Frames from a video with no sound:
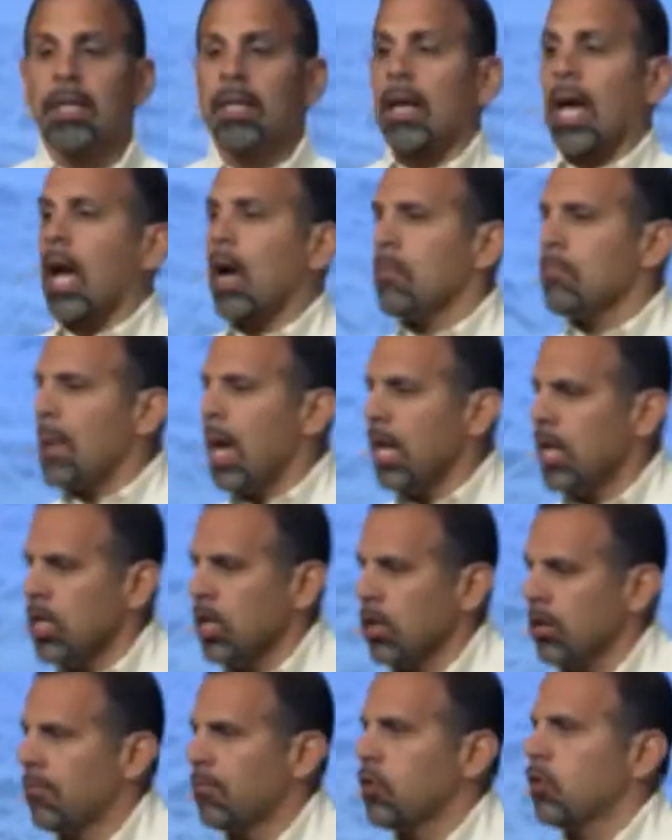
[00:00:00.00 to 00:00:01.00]
How
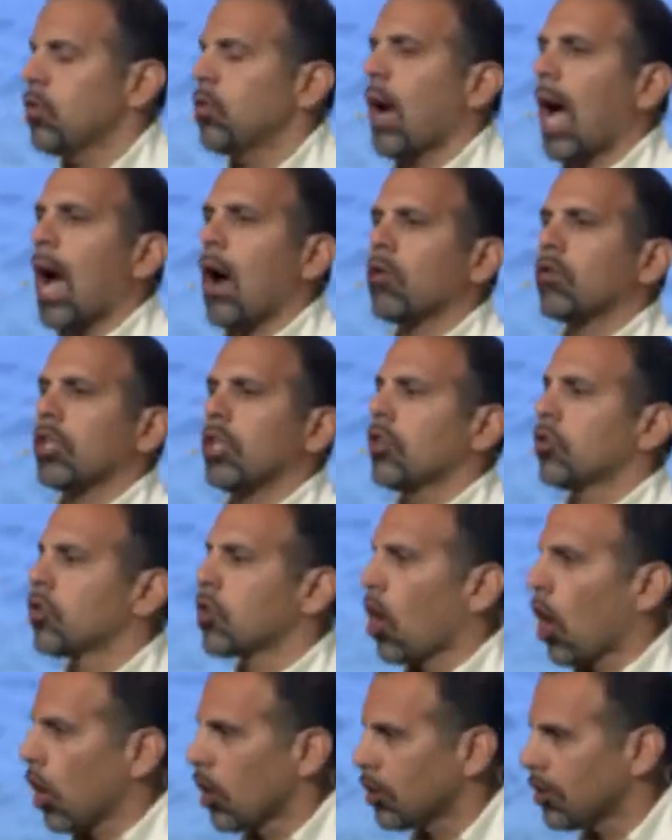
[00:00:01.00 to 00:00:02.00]
many of you out in
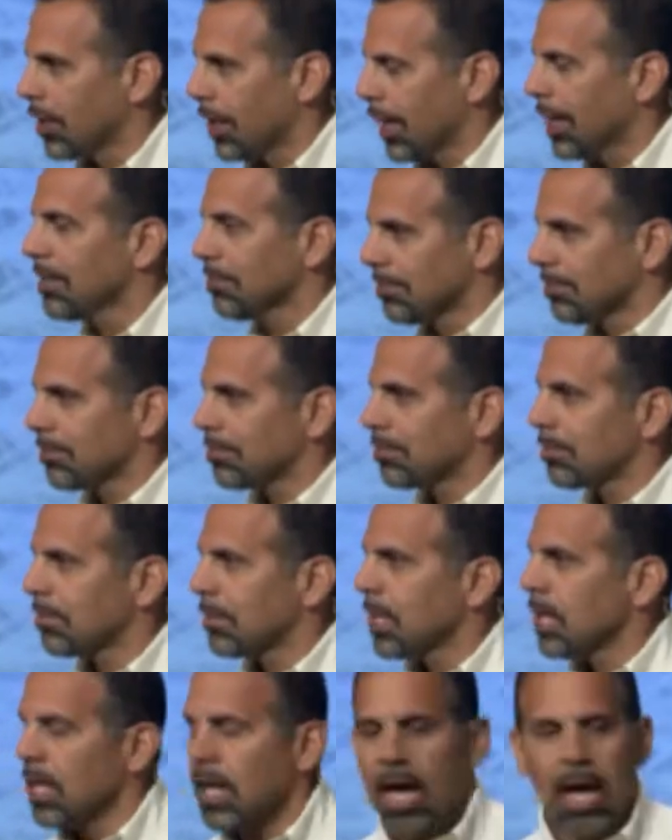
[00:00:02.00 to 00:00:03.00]
gardening
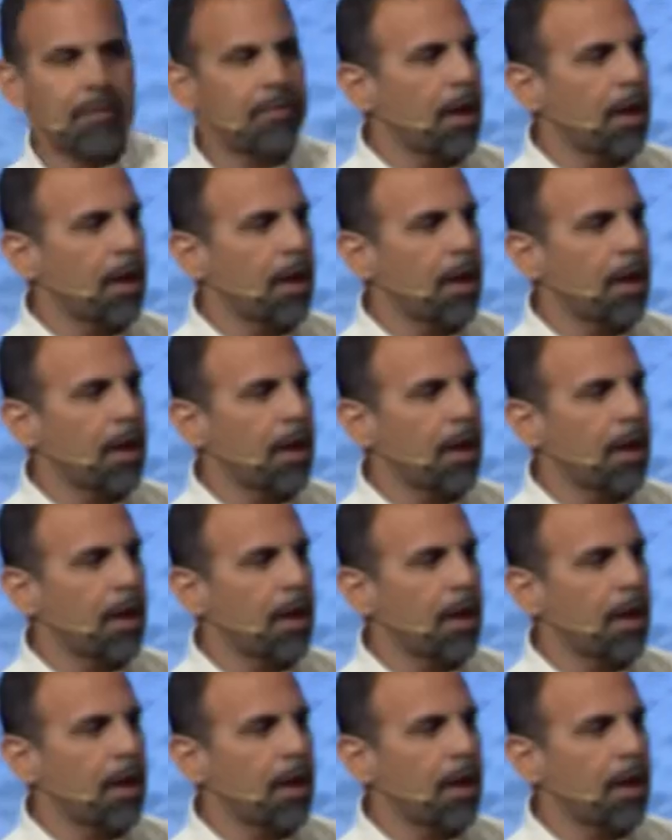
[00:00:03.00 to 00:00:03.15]
have